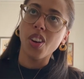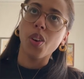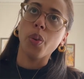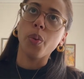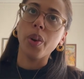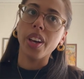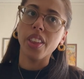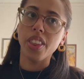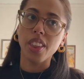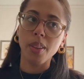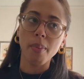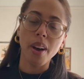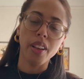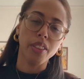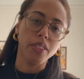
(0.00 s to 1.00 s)
with
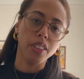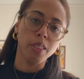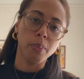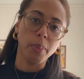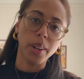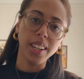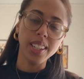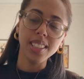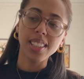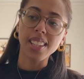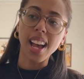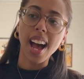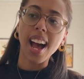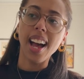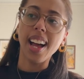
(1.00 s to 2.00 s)
mouthful of birds
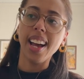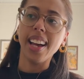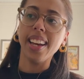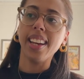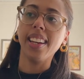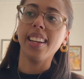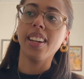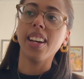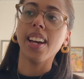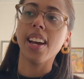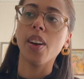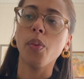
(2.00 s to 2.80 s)
i